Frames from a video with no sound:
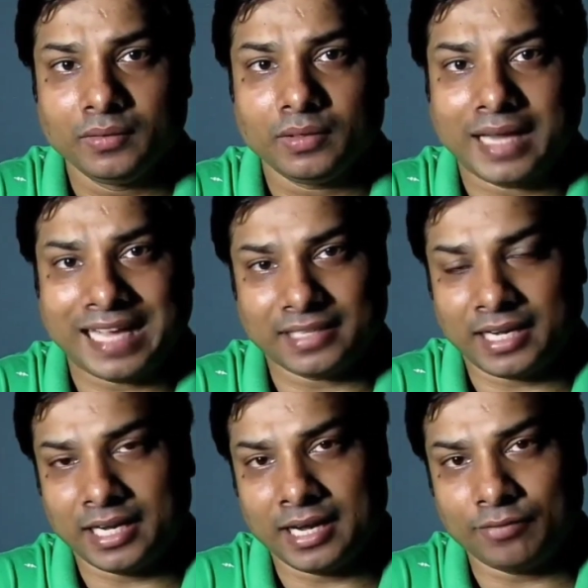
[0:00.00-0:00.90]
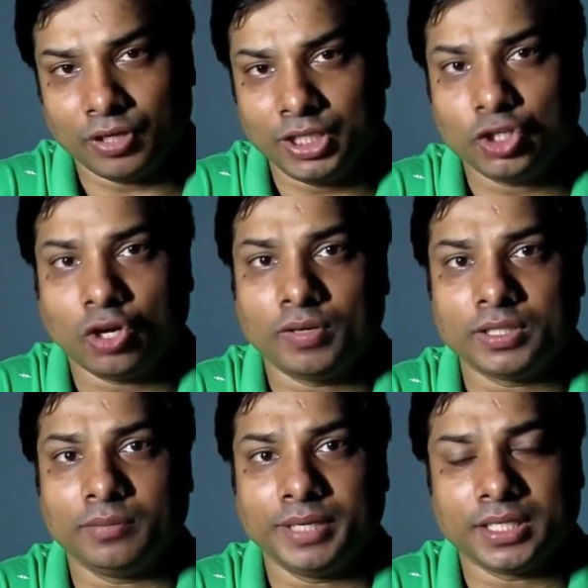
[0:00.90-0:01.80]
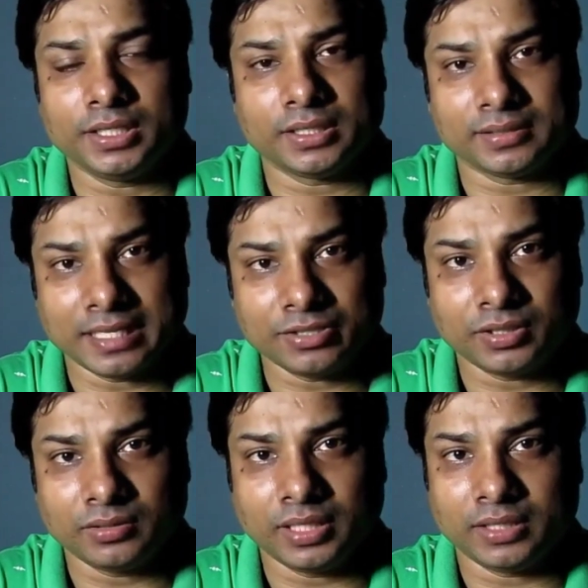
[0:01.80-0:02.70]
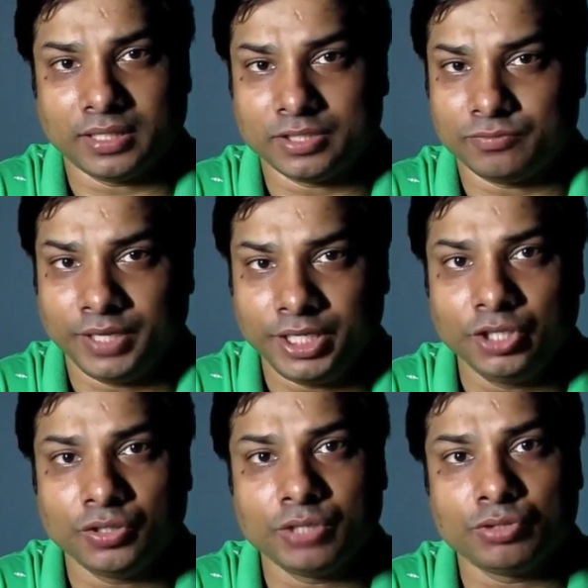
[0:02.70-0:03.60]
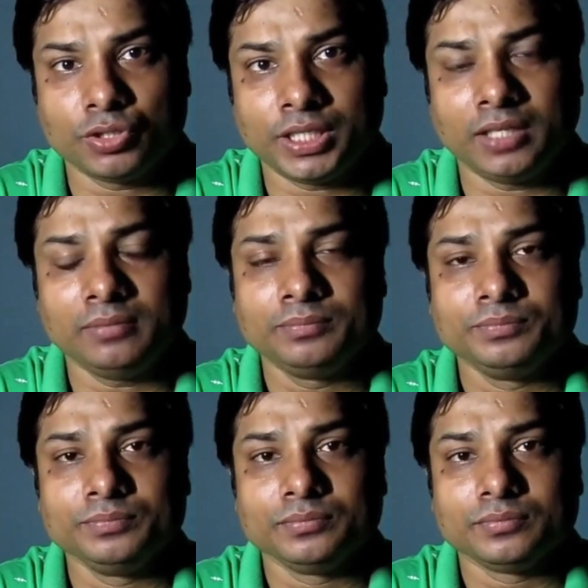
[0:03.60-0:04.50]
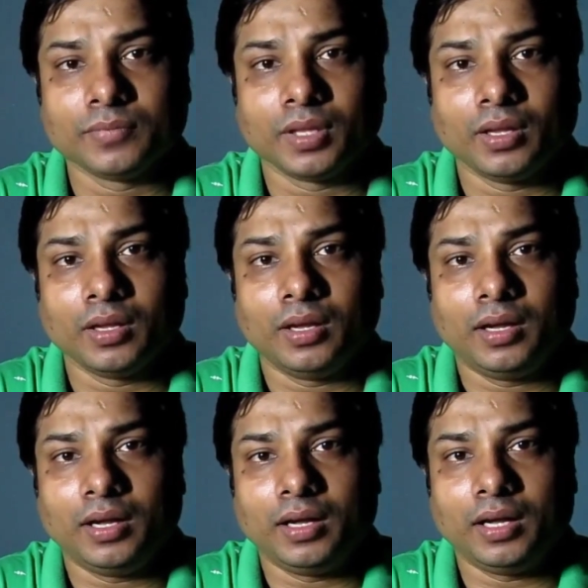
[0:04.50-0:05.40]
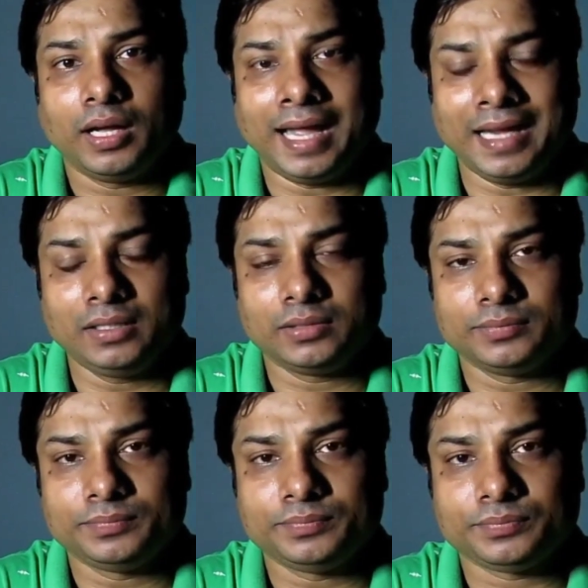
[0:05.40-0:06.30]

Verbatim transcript: As I have already covered the metadata section in this video tutorial, and